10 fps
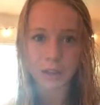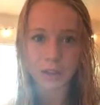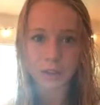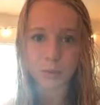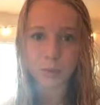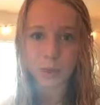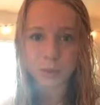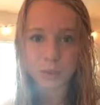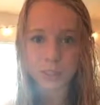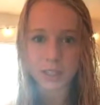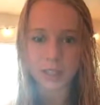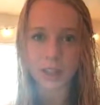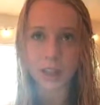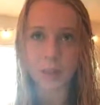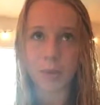there's more resources
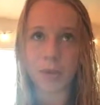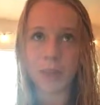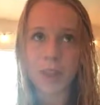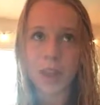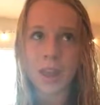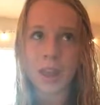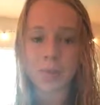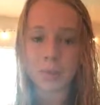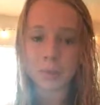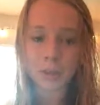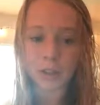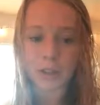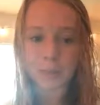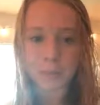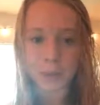available and people are going
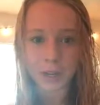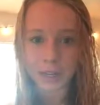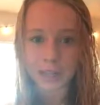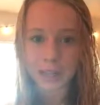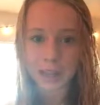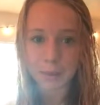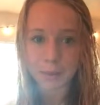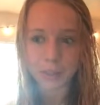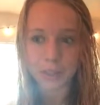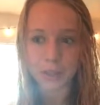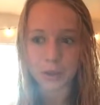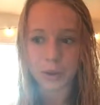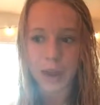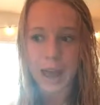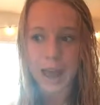to be more easily able
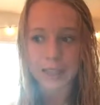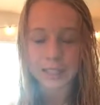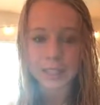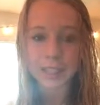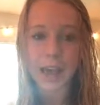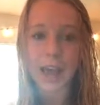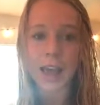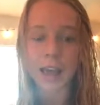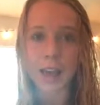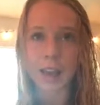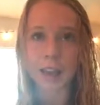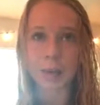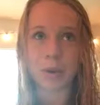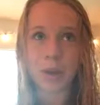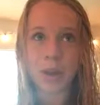to access that and like
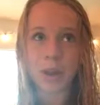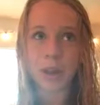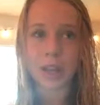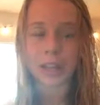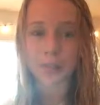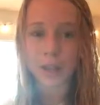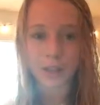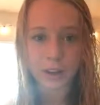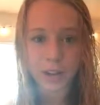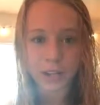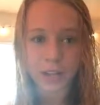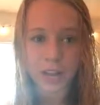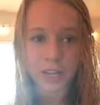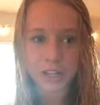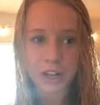expand their
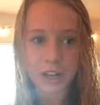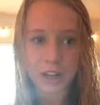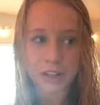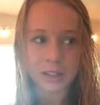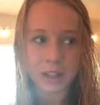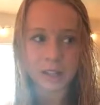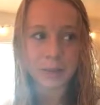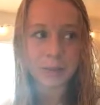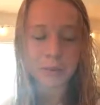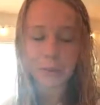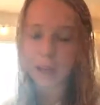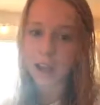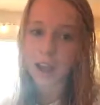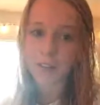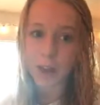education. Like some people might
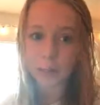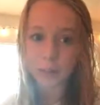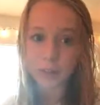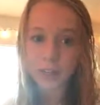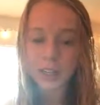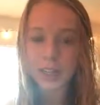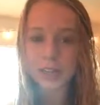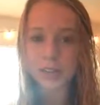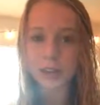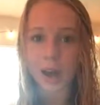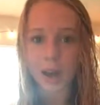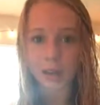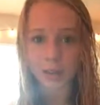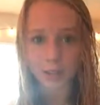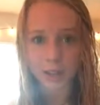not have the opportunity to do the
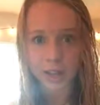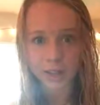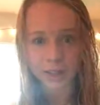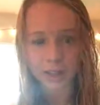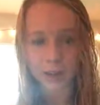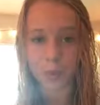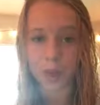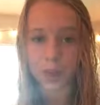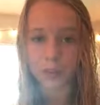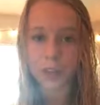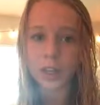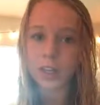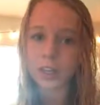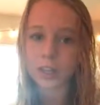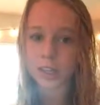higher level classes that they want
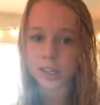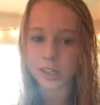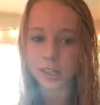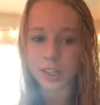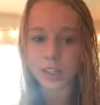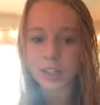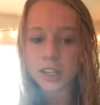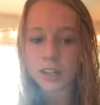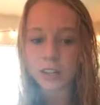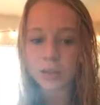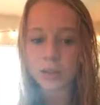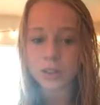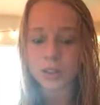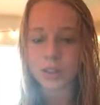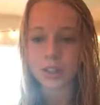just because of their teachers at their school,
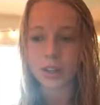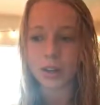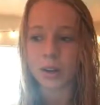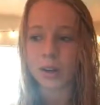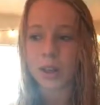so this could